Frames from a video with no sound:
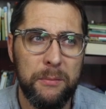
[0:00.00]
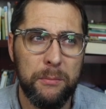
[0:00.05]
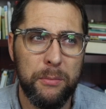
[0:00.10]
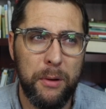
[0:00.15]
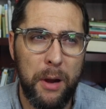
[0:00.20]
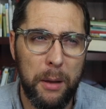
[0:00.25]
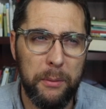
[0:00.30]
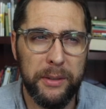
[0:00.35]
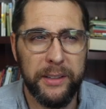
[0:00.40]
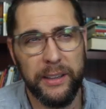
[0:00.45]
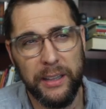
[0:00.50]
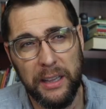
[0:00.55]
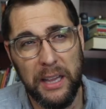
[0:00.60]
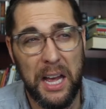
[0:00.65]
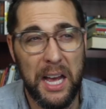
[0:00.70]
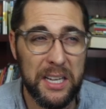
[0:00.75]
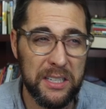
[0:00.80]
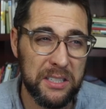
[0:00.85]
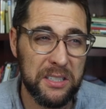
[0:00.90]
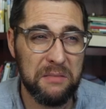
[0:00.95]
probably in the
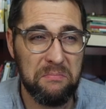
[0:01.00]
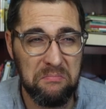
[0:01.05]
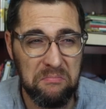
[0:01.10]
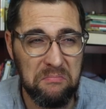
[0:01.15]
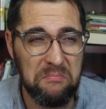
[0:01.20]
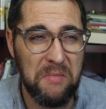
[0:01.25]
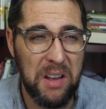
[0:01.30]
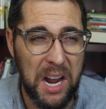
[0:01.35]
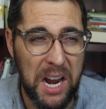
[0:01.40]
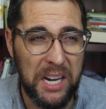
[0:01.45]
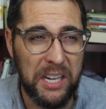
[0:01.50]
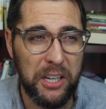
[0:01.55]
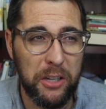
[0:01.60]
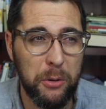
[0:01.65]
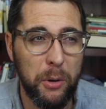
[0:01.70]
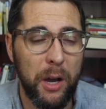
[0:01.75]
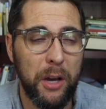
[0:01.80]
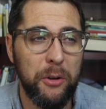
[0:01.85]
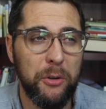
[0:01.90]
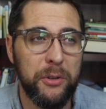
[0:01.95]
last 80
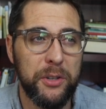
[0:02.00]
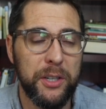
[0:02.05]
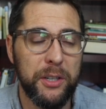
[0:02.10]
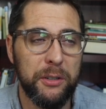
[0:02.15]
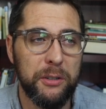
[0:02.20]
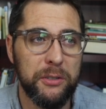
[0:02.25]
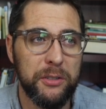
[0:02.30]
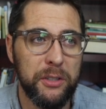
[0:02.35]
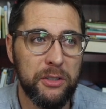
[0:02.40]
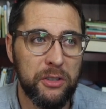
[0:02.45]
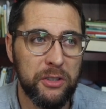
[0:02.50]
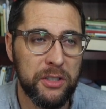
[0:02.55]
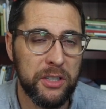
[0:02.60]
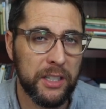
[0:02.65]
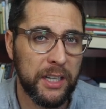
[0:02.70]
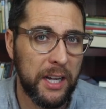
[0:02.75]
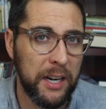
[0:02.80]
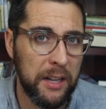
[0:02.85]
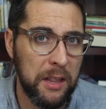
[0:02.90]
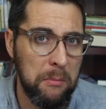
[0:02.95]
to 100 years, and just
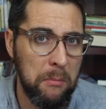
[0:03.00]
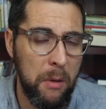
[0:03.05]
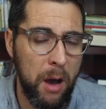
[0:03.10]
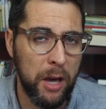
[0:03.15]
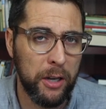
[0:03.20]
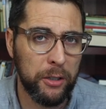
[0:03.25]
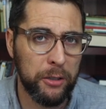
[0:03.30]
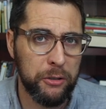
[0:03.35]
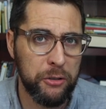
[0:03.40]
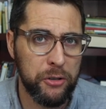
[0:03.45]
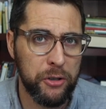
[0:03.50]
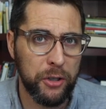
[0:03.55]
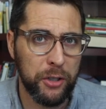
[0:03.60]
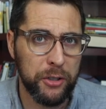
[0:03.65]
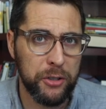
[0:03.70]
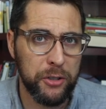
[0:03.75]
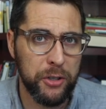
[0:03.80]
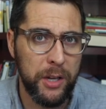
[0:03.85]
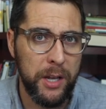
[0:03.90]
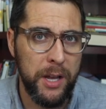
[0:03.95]
the kind of the modern
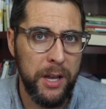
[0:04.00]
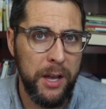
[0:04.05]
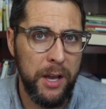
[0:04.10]
church